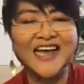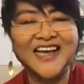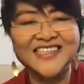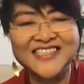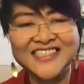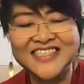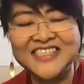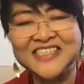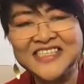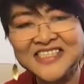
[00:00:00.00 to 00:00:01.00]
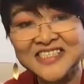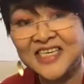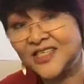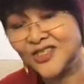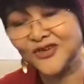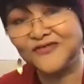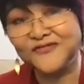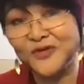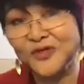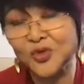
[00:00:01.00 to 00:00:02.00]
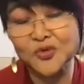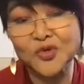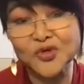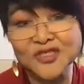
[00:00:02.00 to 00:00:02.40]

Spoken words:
and did a dissertation on First World War